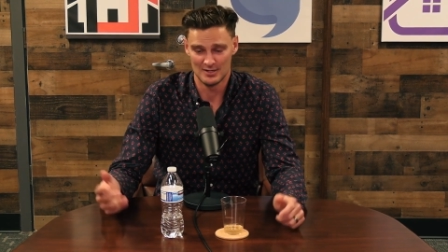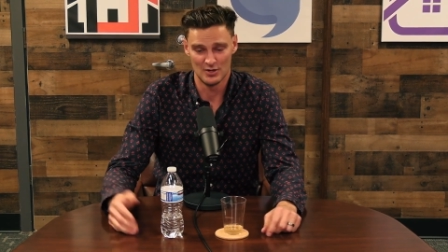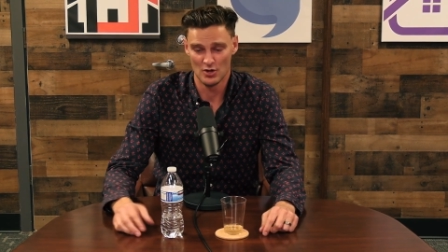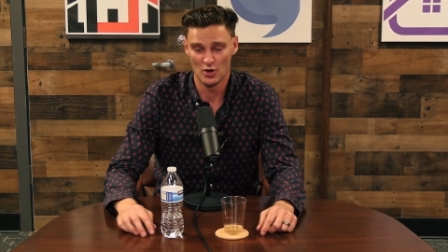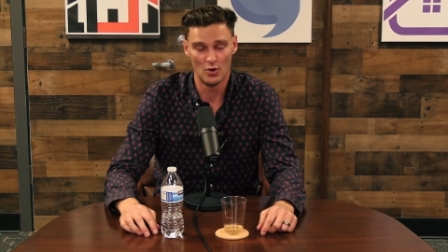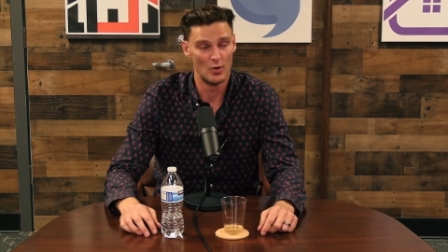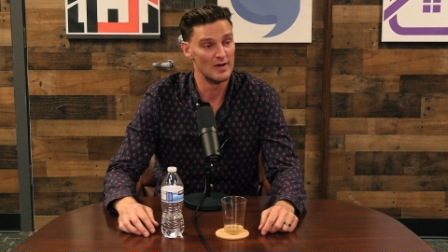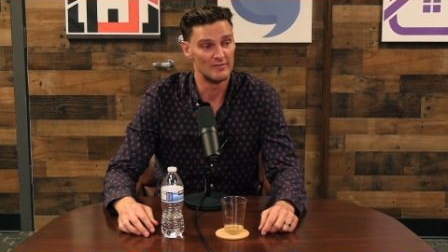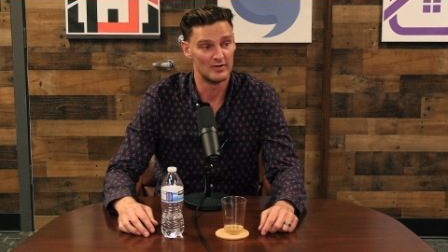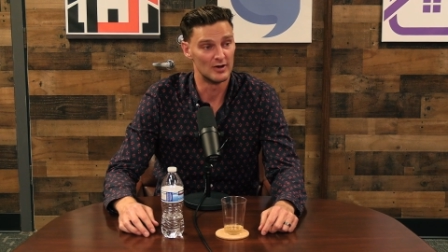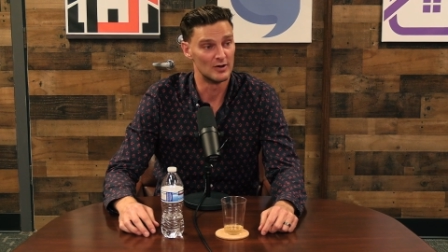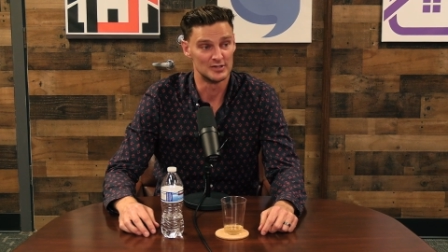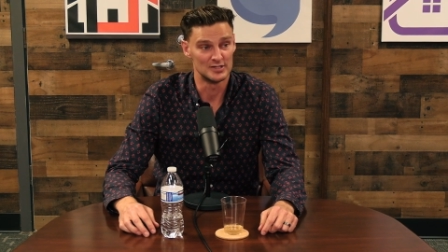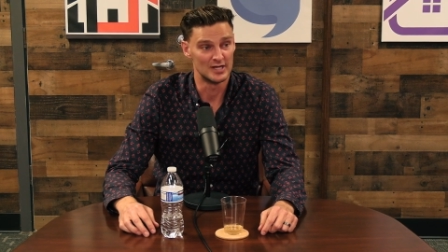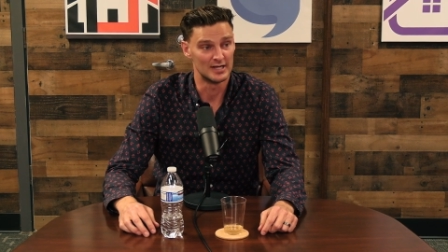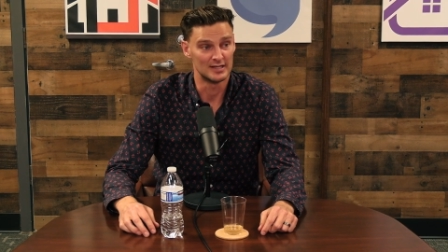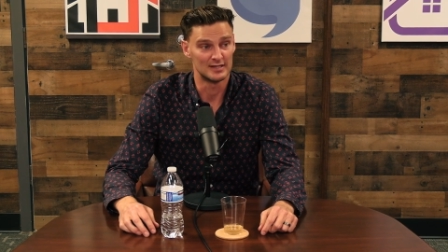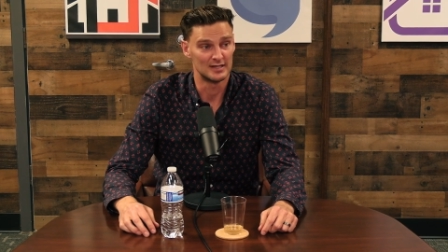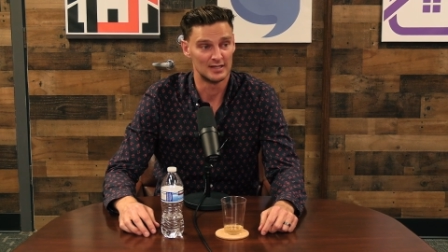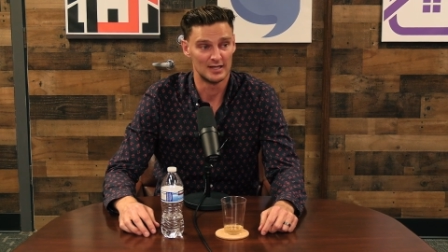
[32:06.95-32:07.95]
whoever. I was
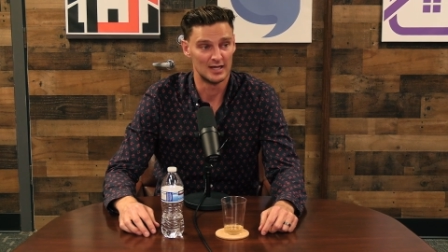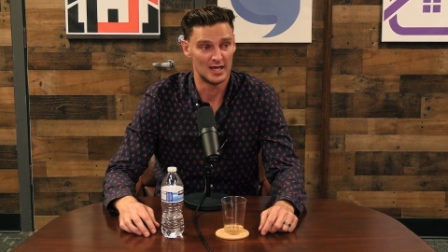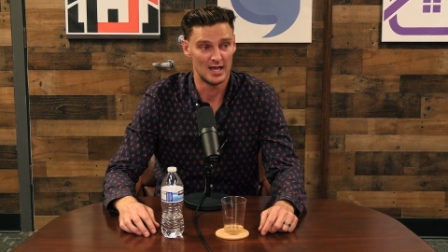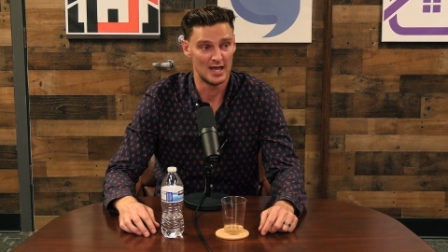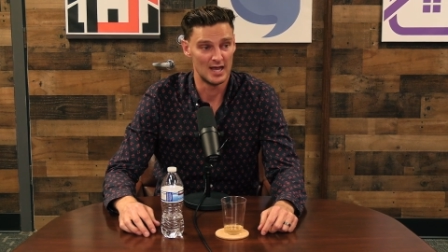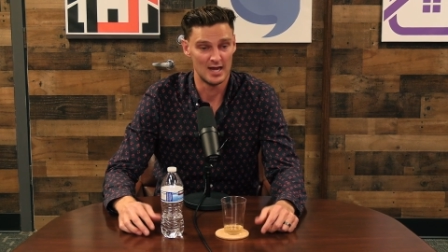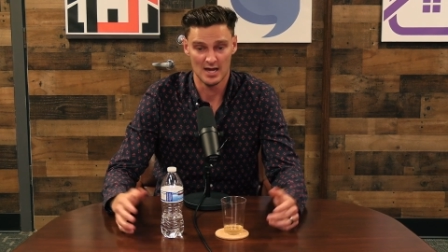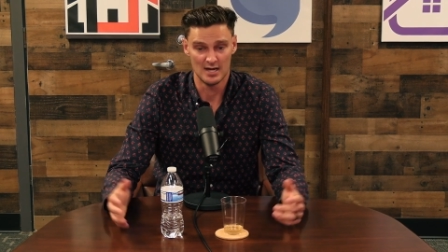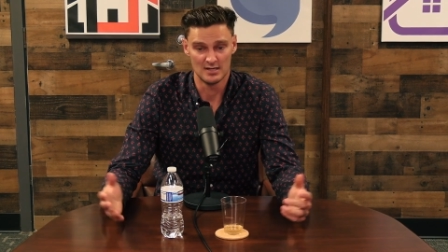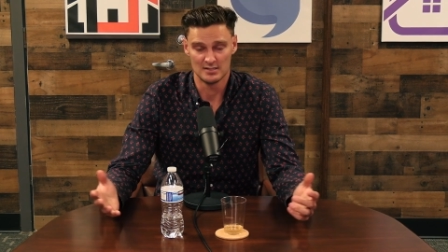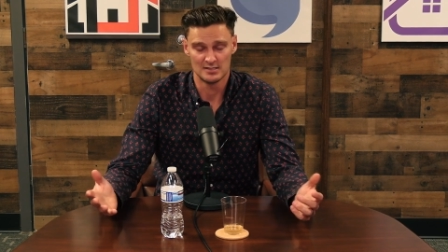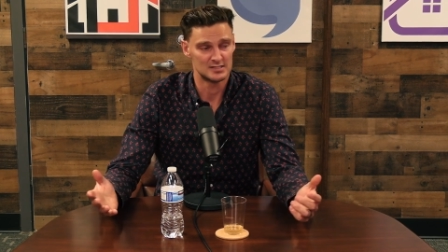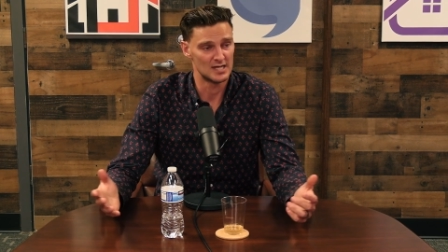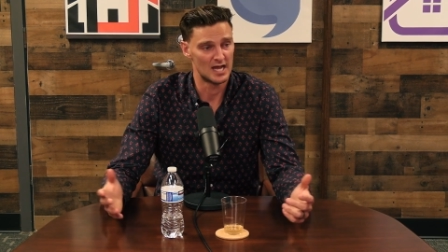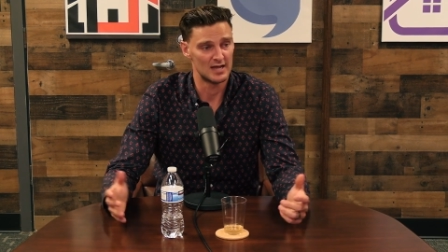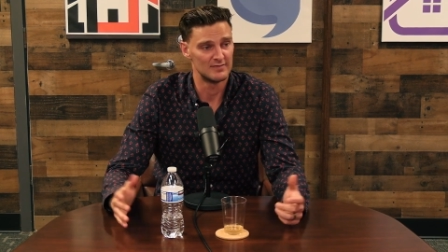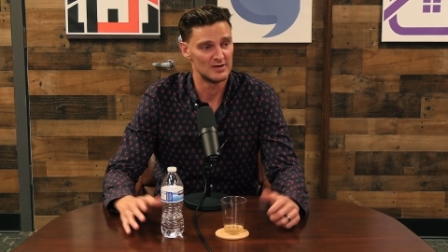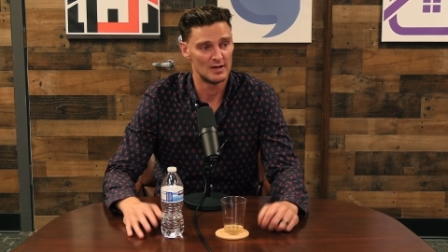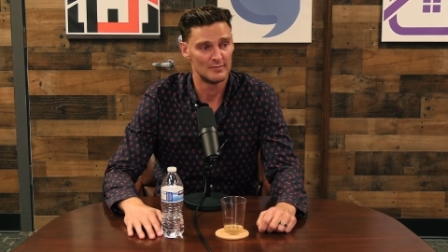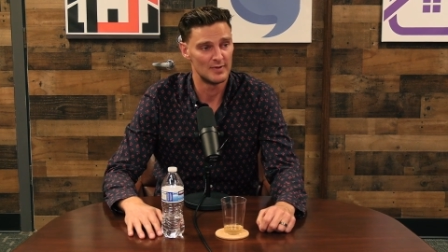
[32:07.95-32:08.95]
like, and it
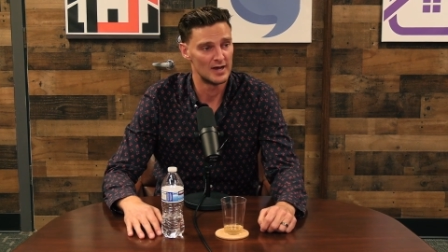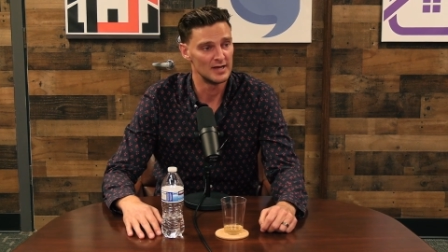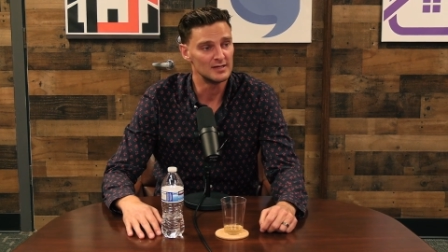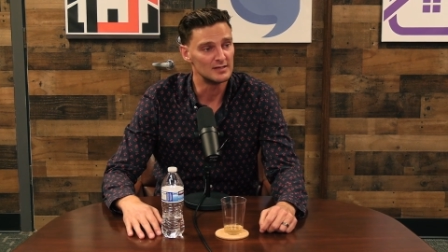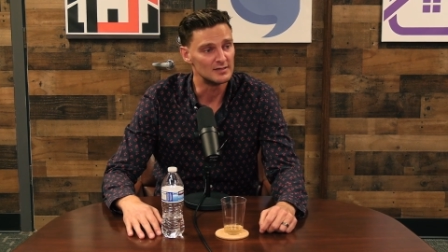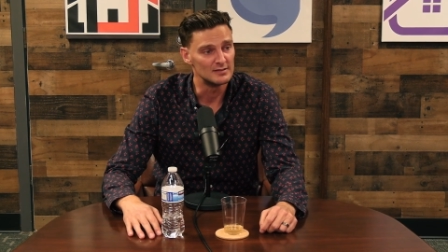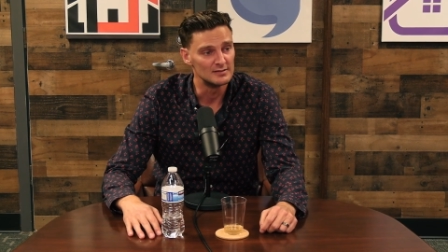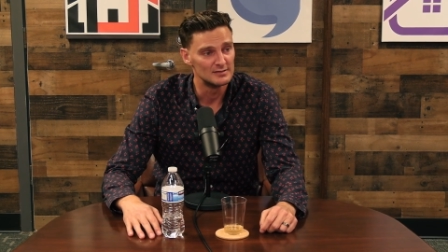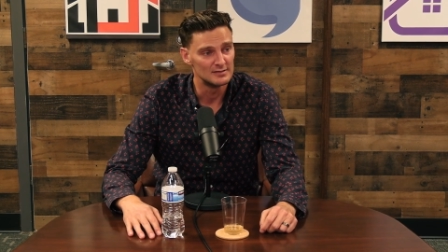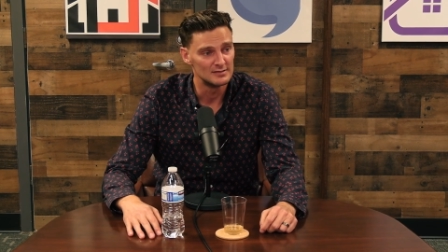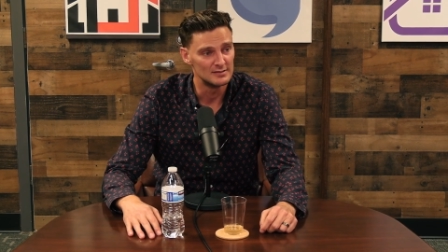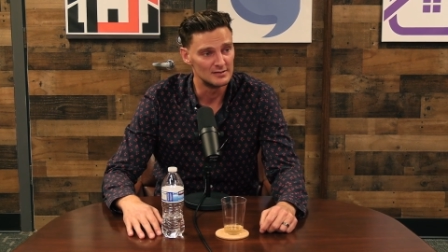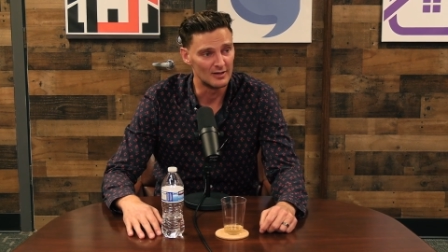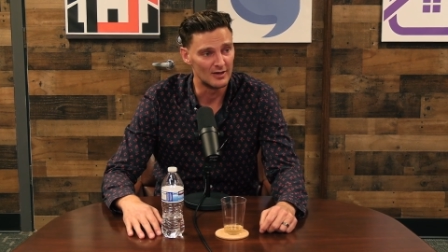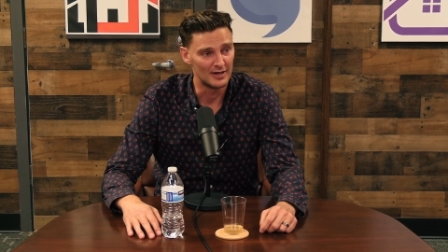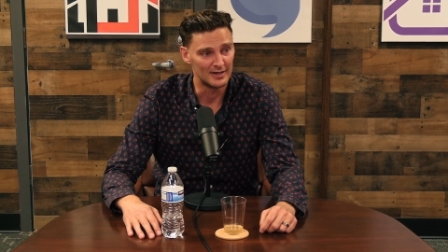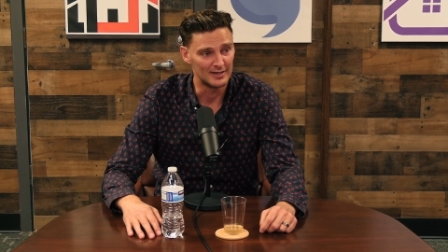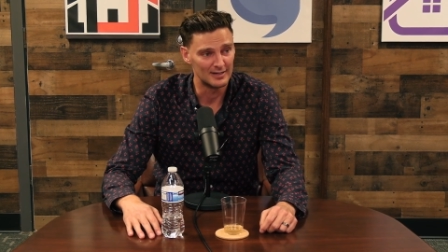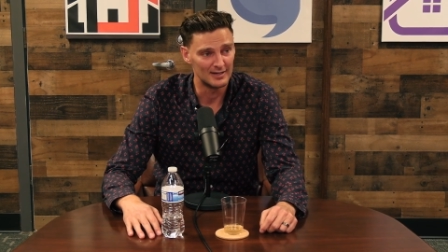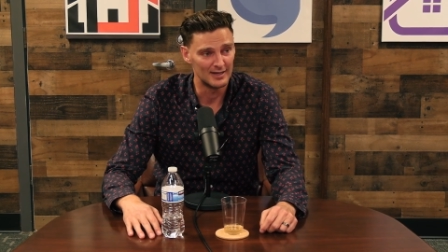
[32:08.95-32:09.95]
saved our bacon.
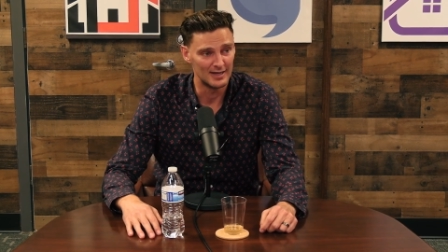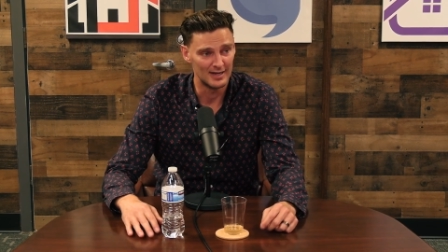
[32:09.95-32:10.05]
Like